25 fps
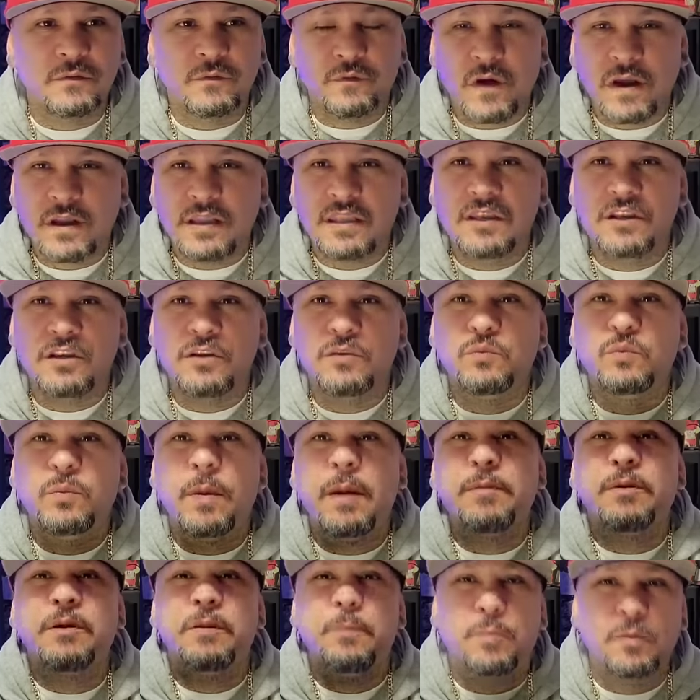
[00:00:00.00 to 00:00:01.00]
fucking you
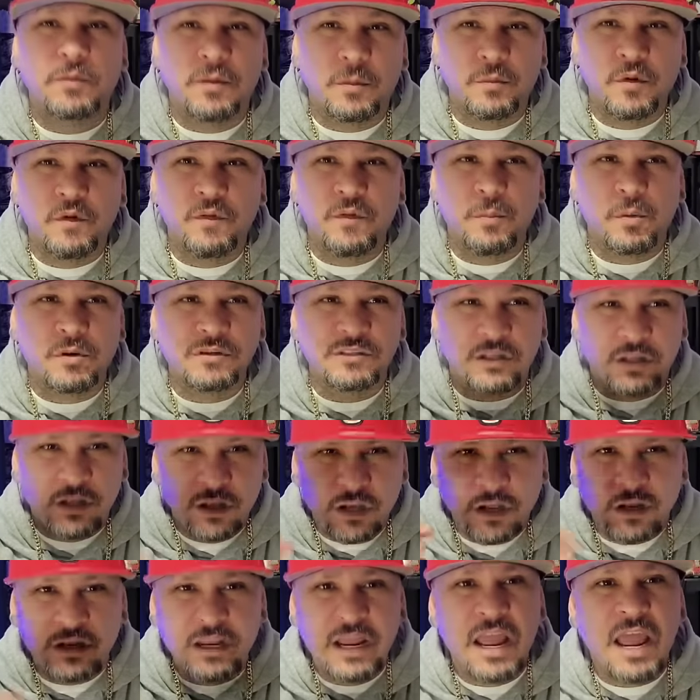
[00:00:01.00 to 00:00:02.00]
remember the movie Boys in
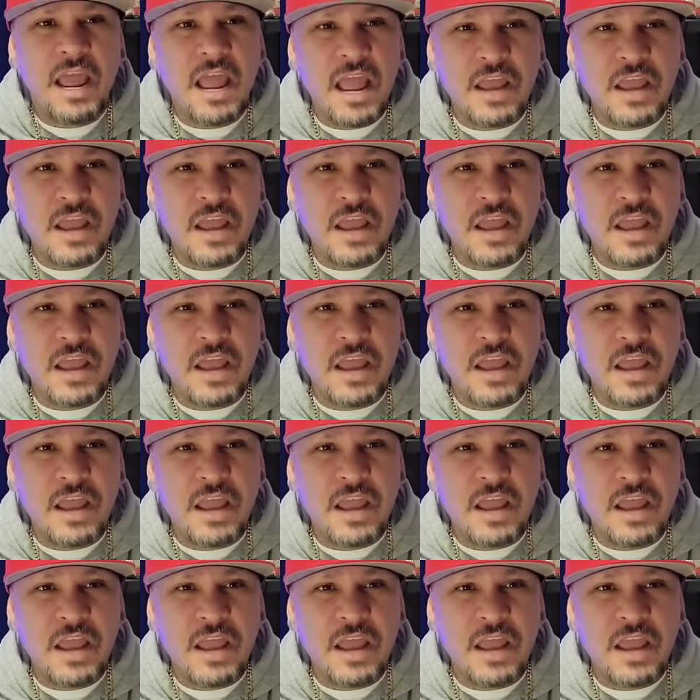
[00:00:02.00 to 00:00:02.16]
the Hood?